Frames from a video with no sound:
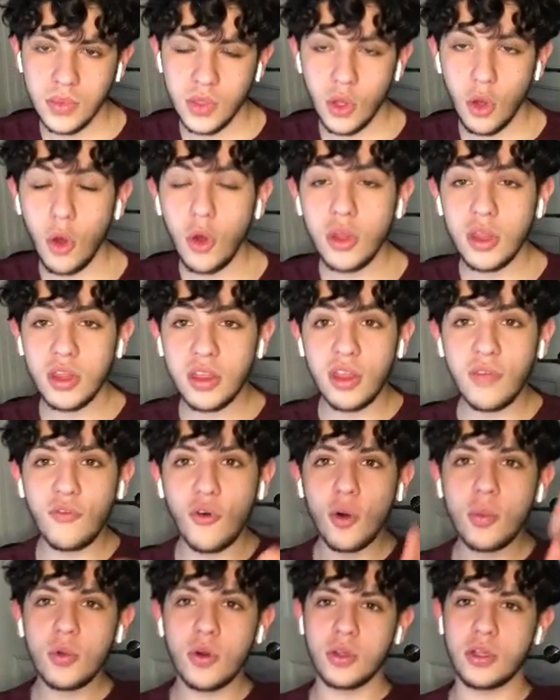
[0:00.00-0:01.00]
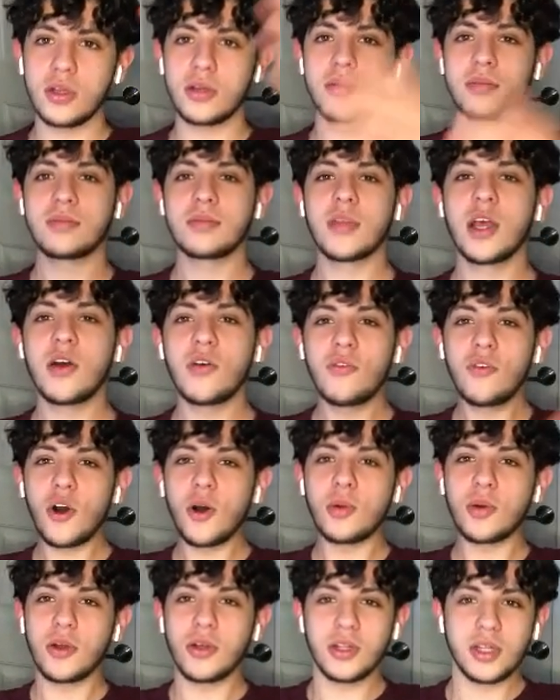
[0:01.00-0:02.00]
Oh, the foam roller. Foam
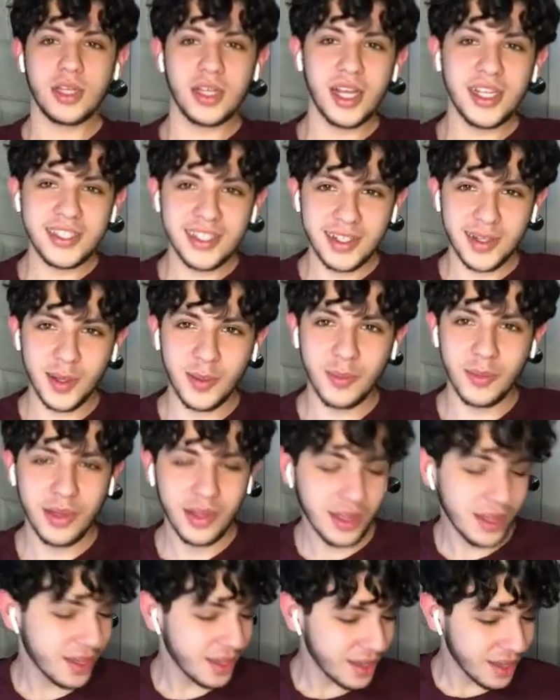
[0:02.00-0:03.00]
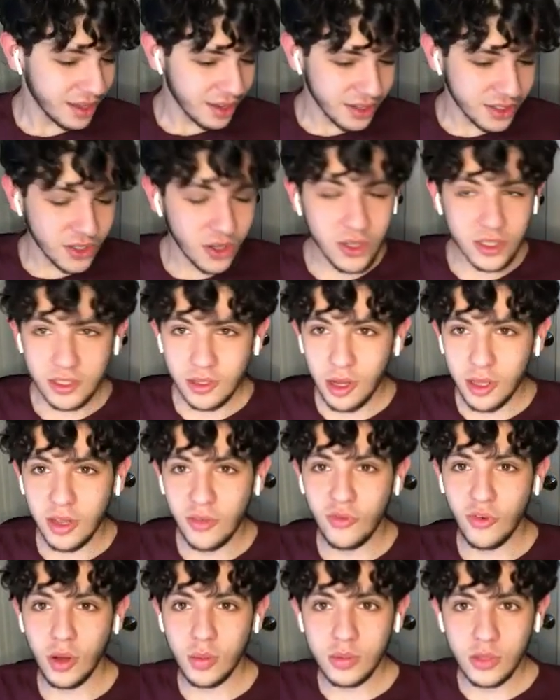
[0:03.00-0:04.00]
roller. That's the name. So it's called the
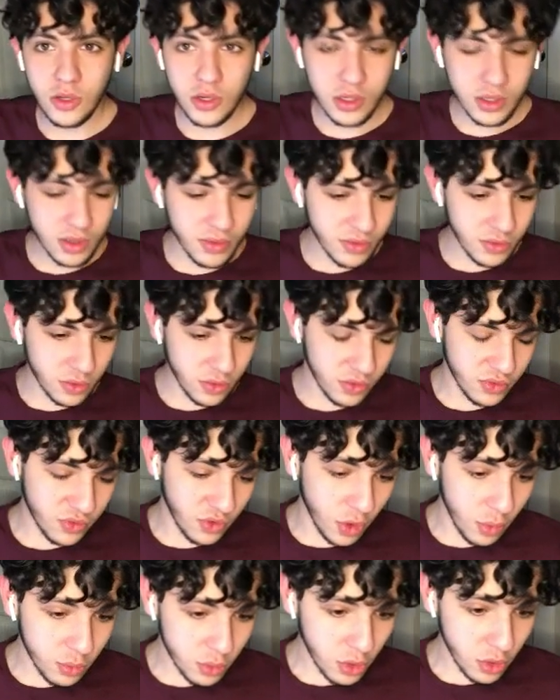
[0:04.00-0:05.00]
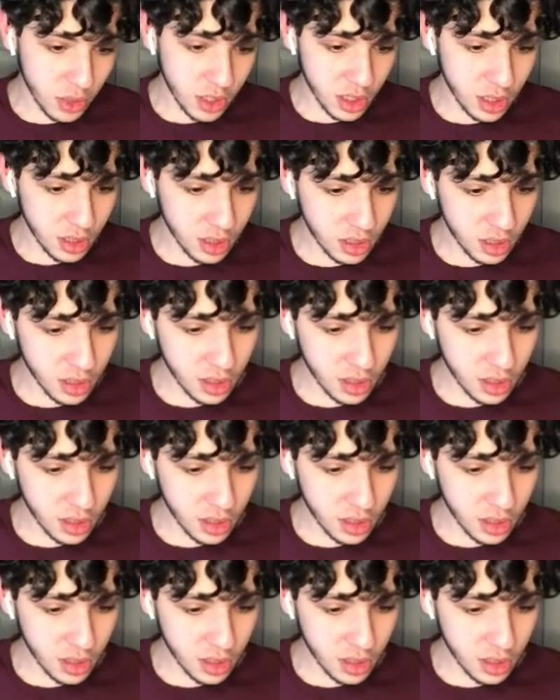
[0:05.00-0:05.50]
foam roller.